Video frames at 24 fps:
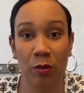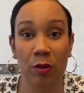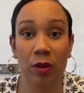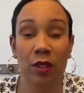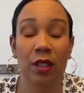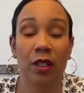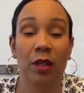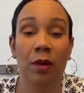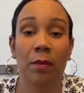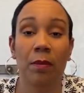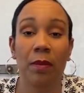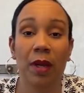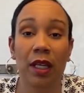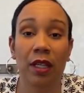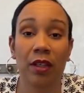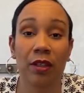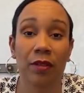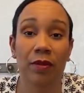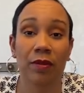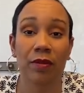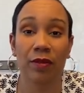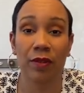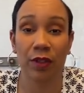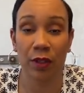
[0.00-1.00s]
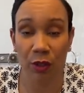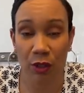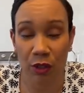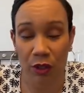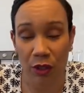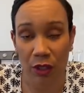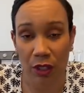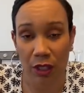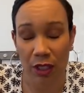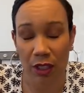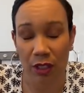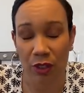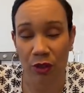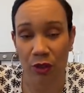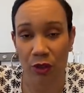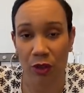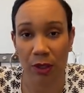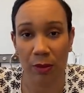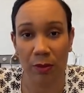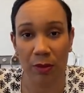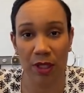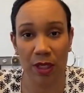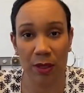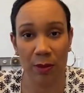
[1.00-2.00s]
but they'll make your future
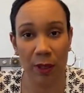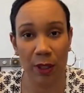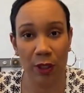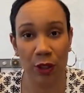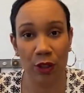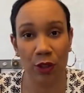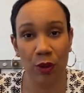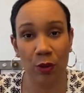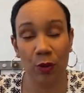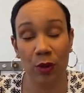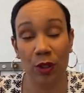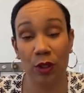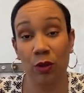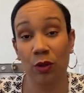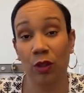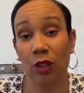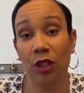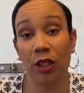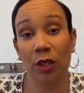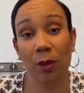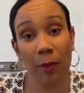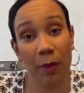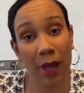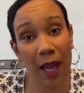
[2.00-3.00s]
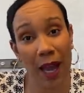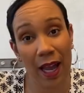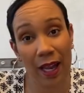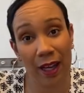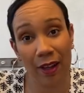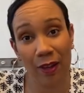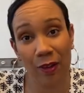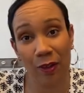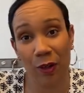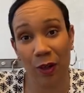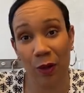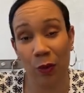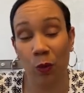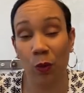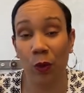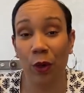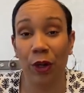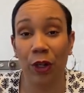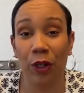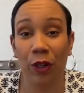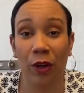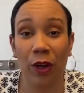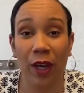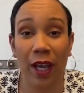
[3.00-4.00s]
extremely special when you look back on where
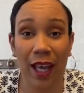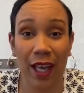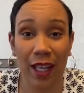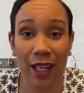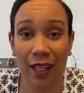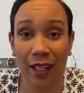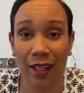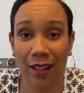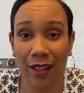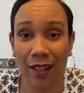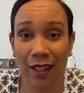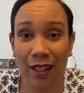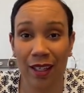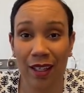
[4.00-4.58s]
you're headed,